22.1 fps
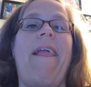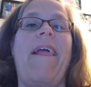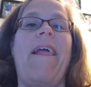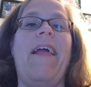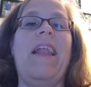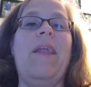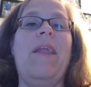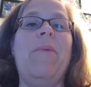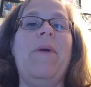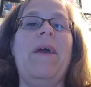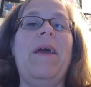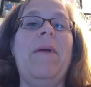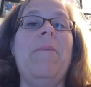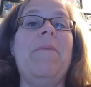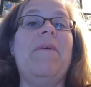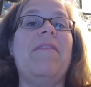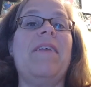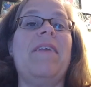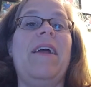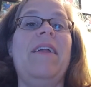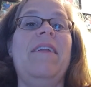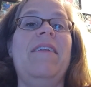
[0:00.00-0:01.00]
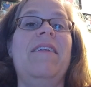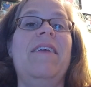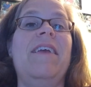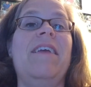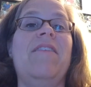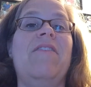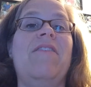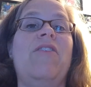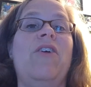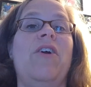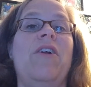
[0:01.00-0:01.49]
Anyway, I'm excited to
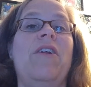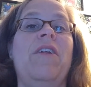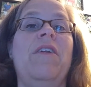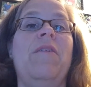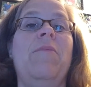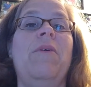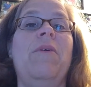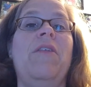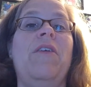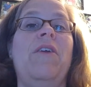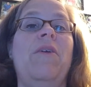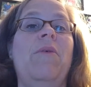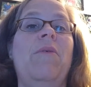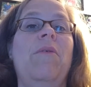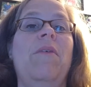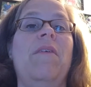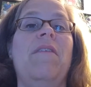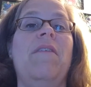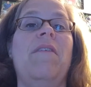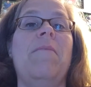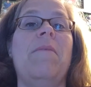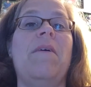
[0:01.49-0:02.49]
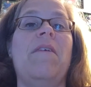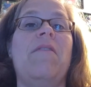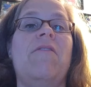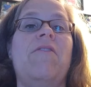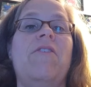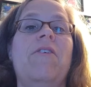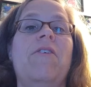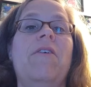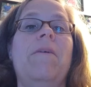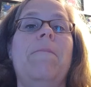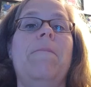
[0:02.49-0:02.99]
get started with you this
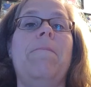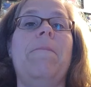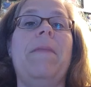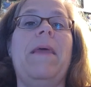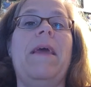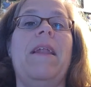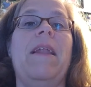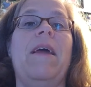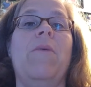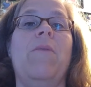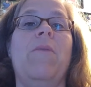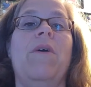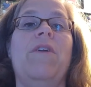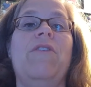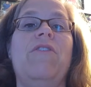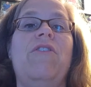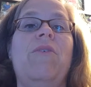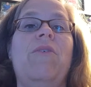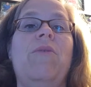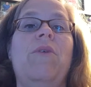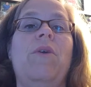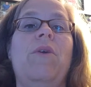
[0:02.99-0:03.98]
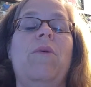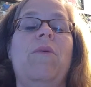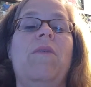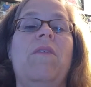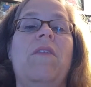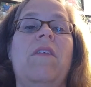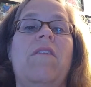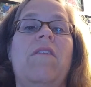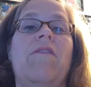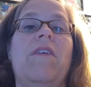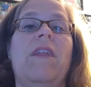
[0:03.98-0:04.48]
semester, and I want to use
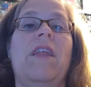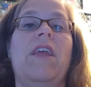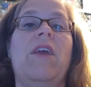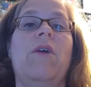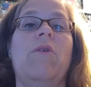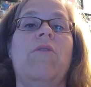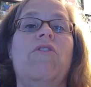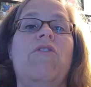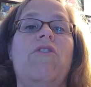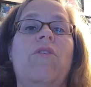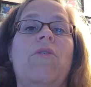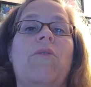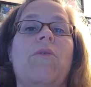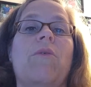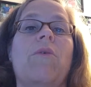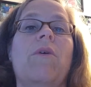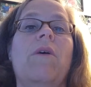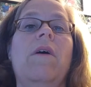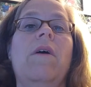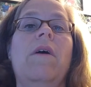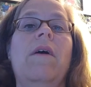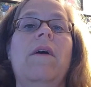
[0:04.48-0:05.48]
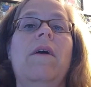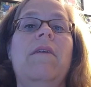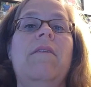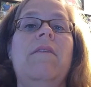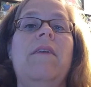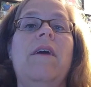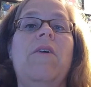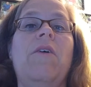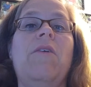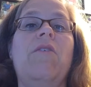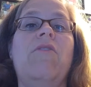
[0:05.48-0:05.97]
this video to
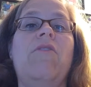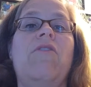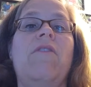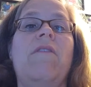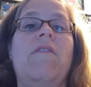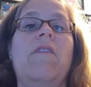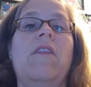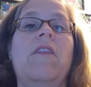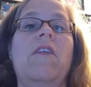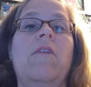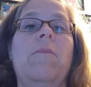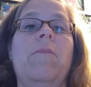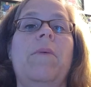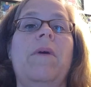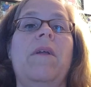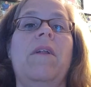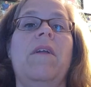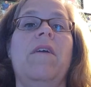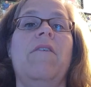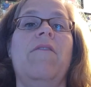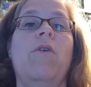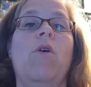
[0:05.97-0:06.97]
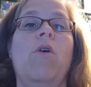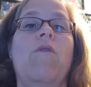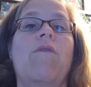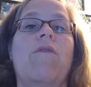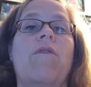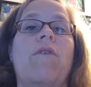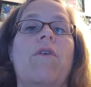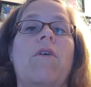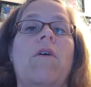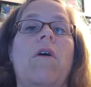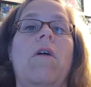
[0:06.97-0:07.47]
tell you just a little bit of
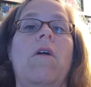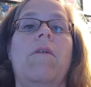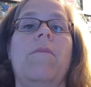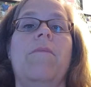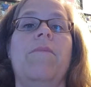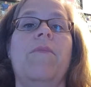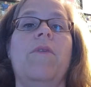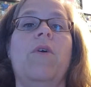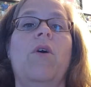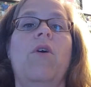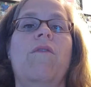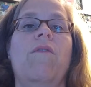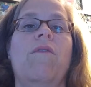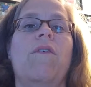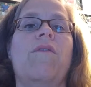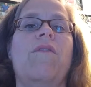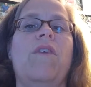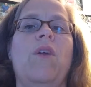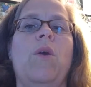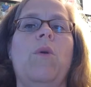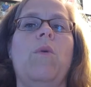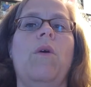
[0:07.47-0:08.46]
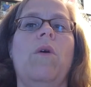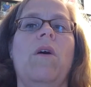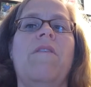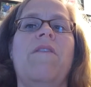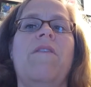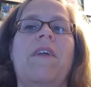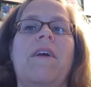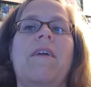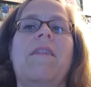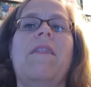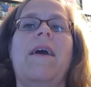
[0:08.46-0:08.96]
overall overview
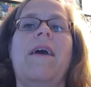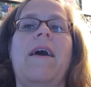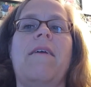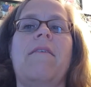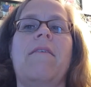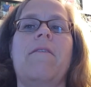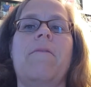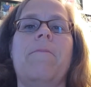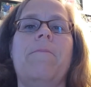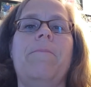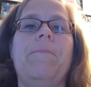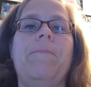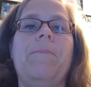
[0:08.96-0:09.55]
of the class.